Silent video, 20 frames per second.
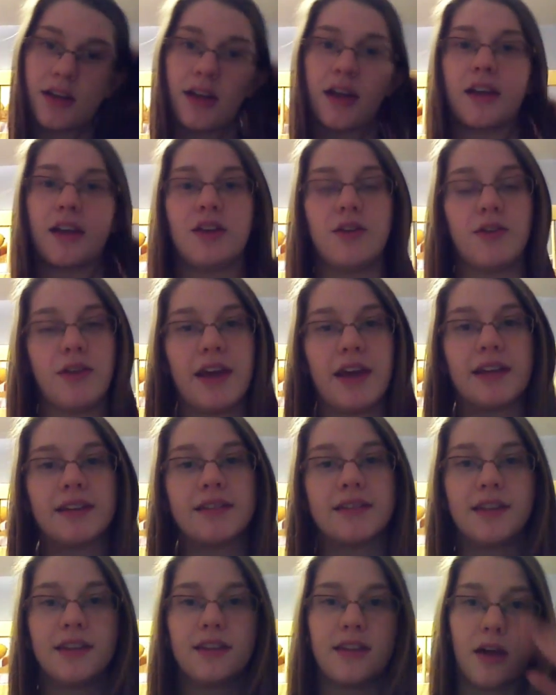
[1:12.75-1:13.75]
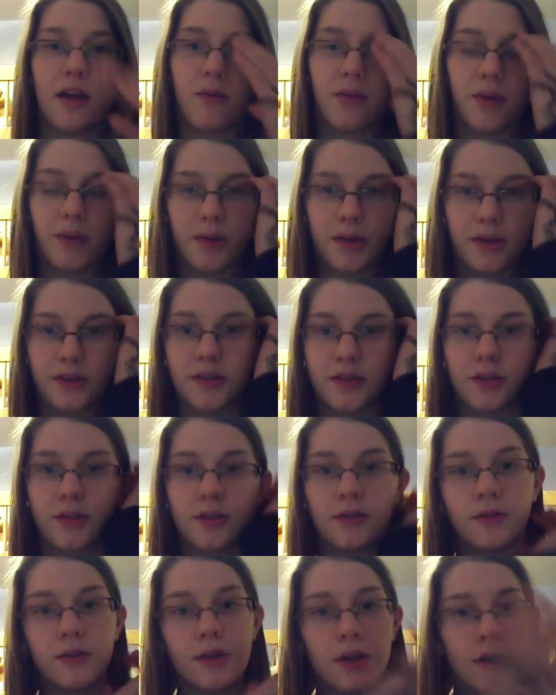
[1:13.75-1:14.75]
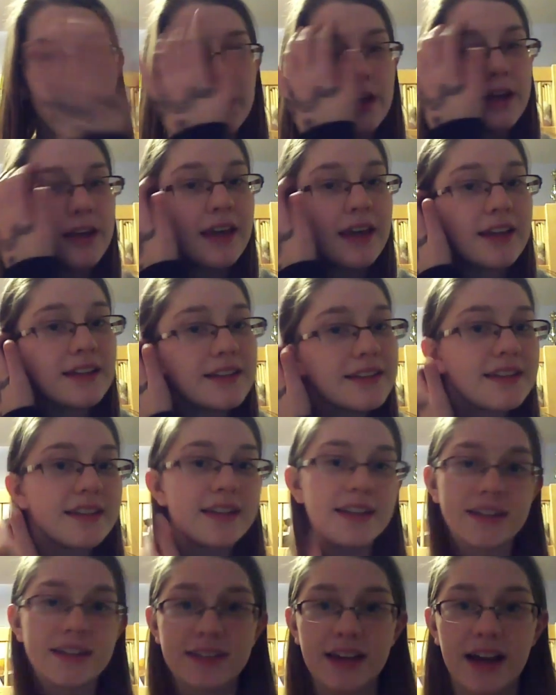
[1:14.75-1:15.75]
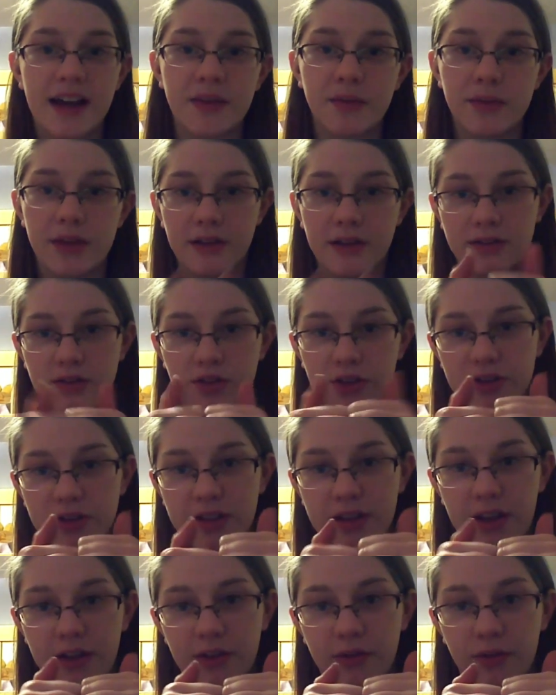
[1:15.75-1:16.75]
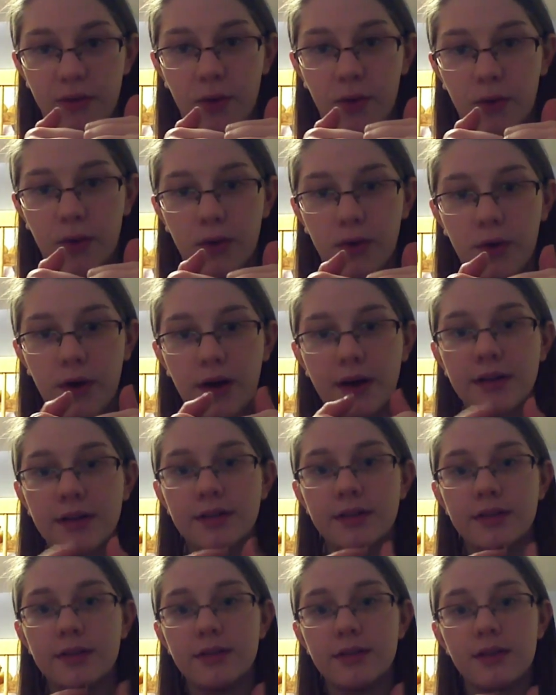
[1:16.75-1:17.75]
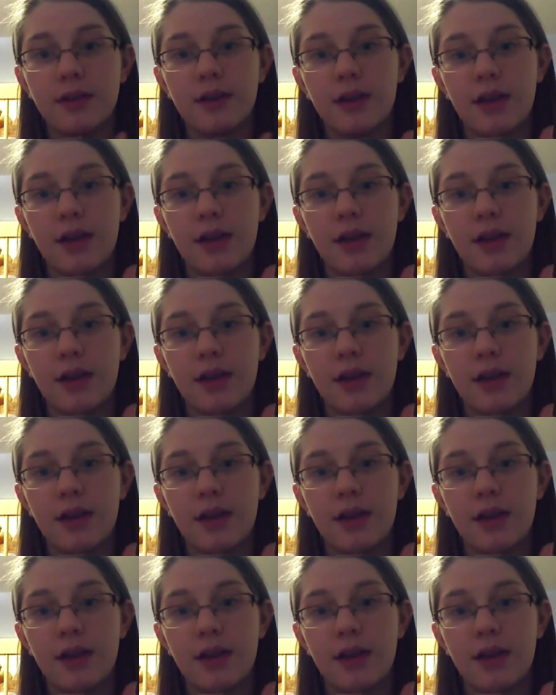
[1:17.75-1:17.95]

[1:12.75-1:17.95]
And you can't sing that way because you can't sing as high without stressing out the vocal cords.